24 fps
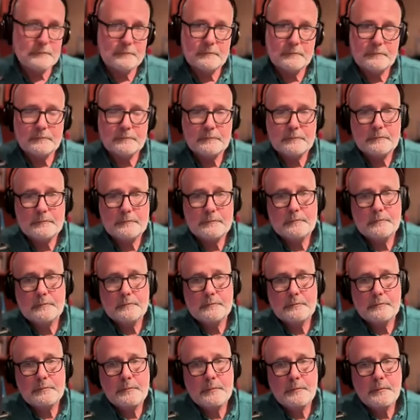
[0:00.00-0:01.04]

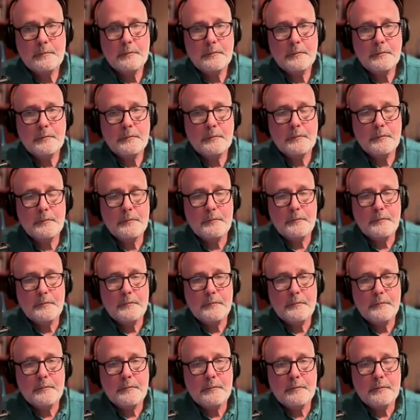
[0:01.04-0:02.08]

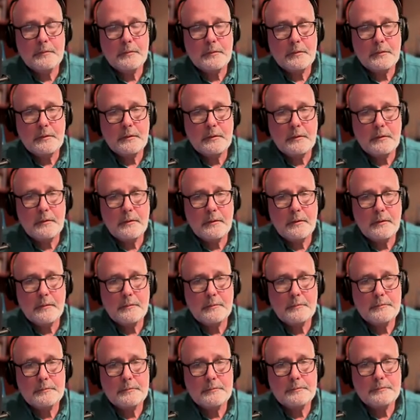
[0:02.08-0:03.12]

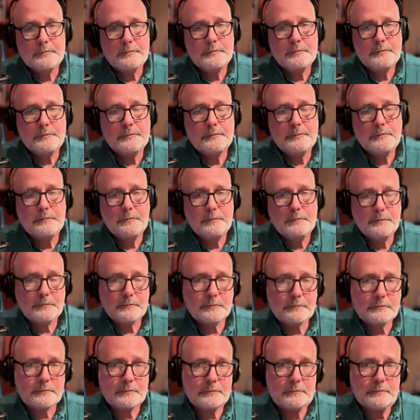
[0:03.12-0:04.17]

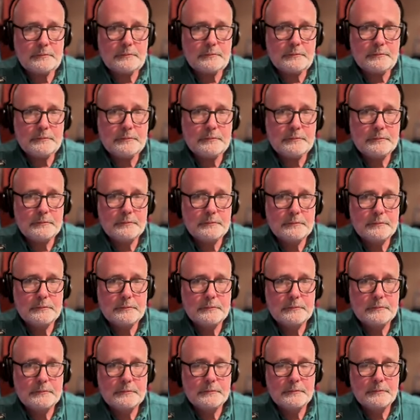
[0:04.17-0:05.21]

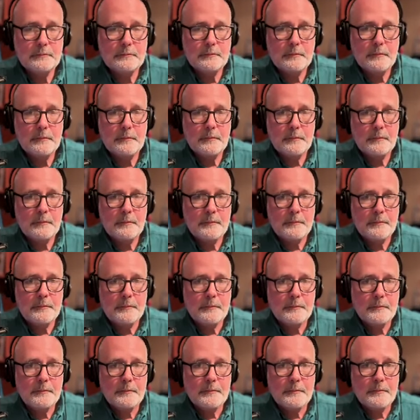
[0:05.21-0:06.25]

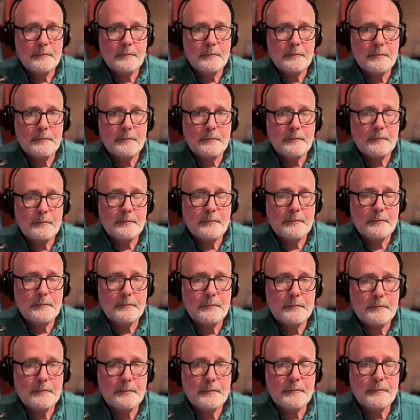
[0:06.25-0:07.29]

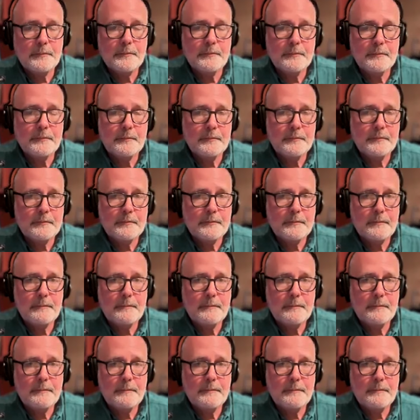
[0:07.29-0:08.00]
(silent)